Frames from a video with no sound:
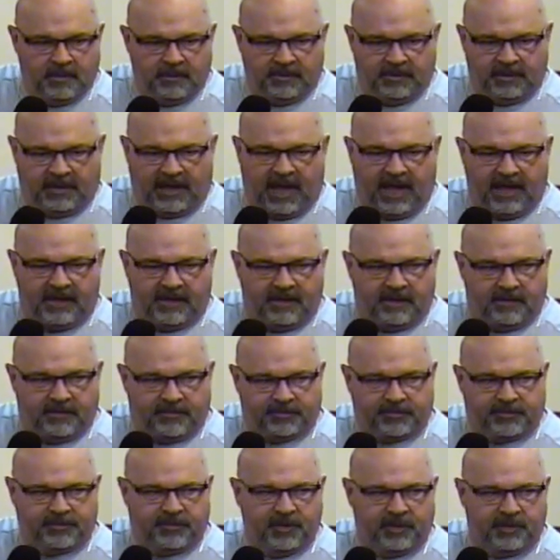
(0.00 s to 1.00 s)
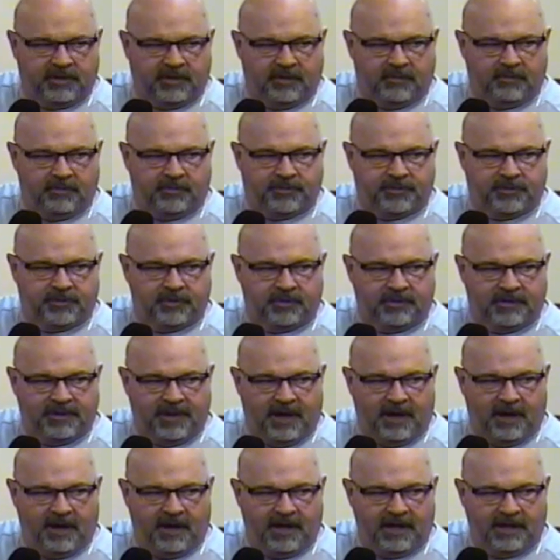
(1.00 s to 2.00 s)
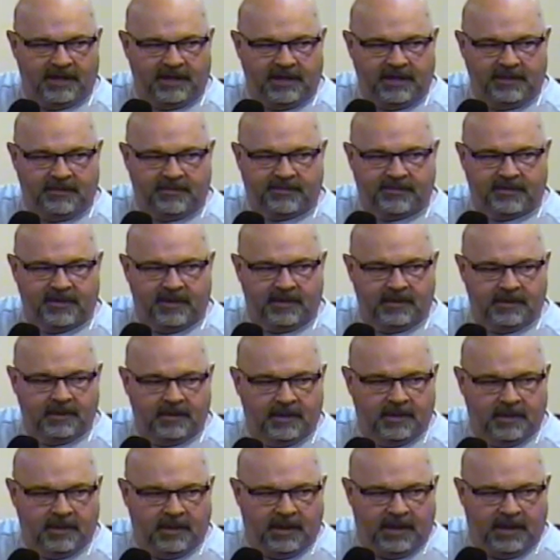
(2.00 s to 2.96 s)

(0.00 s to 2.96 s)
The guy that stood, that stood there and he said,